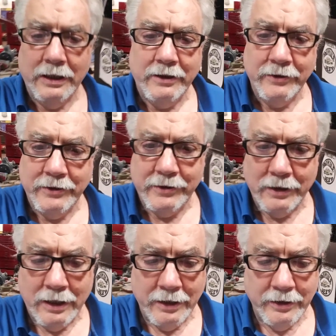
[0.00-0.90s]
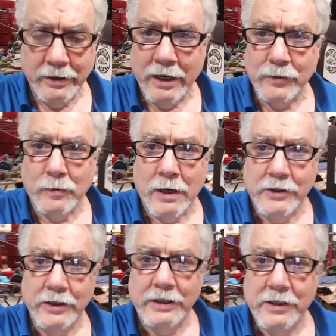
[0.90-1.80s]
I know there's a lot of you guys
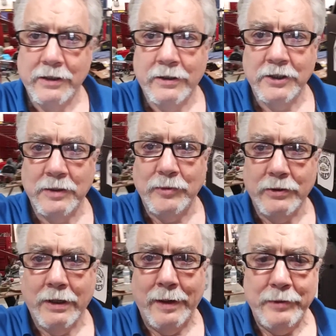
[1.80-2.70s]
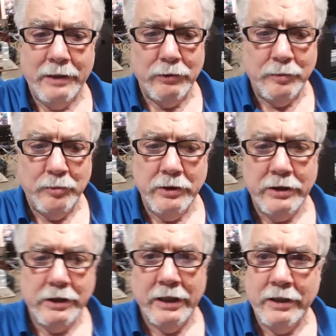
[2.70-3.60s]
watching this that aren't subscribed. I would
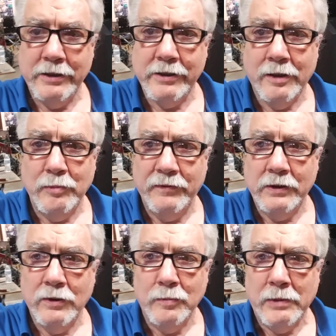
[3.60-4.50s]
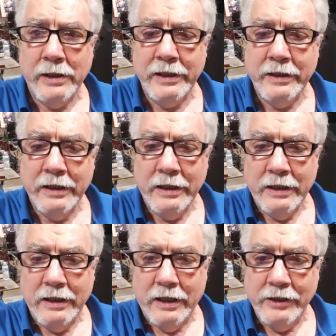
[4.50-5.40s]
appreciate a sub if you don't mind.
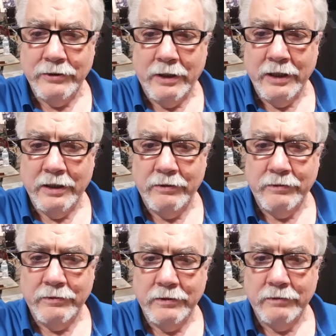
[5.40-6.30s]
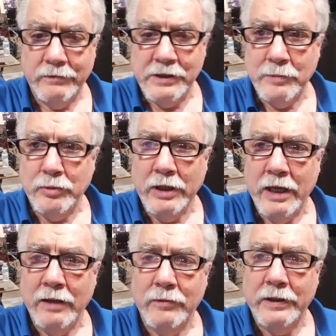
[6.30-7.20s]
I try and
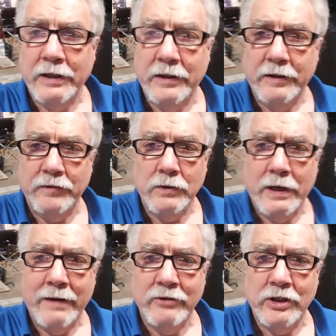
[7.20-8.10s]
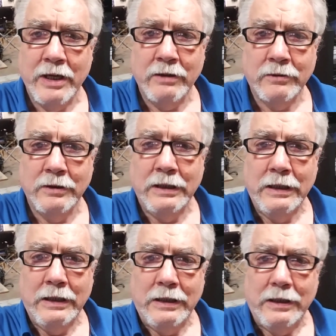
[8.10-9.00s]
reciprocate, and if you have a channel,
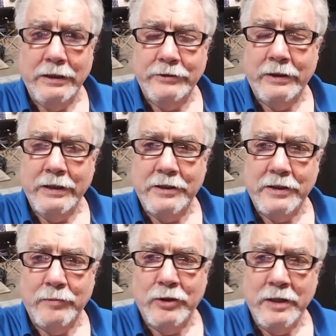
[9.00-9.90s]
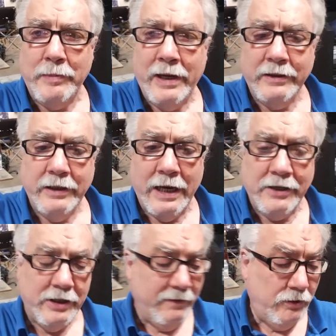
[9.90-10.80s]
I try and sub right back to you. I
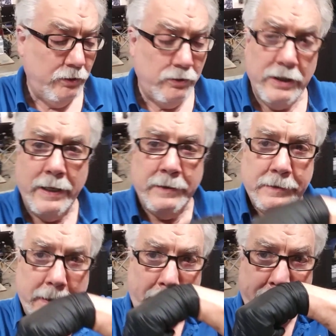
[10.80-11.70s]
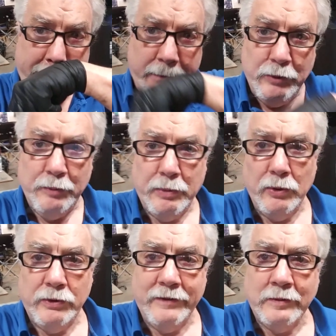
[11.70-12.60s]
actually have 2 channels and I sub with
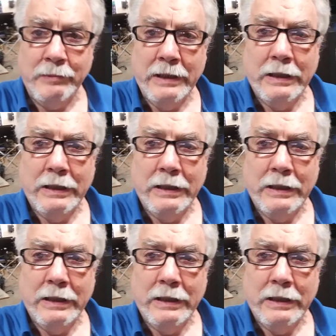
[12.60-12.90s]
both of them.